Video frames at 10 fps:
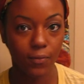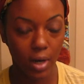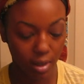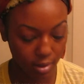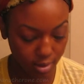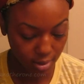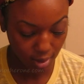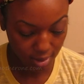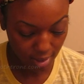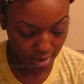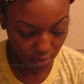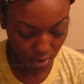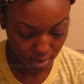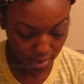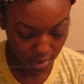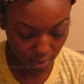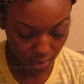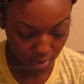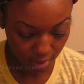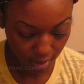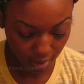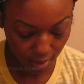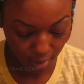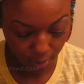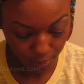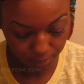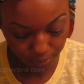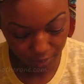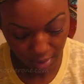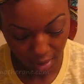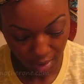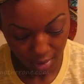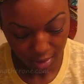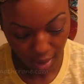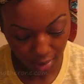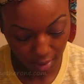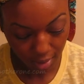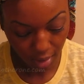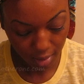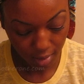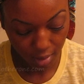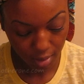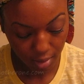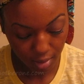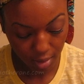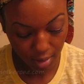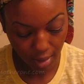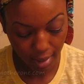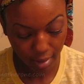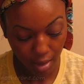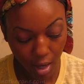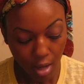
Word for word: first because I just wanted to see what the um, chocolate color looked like.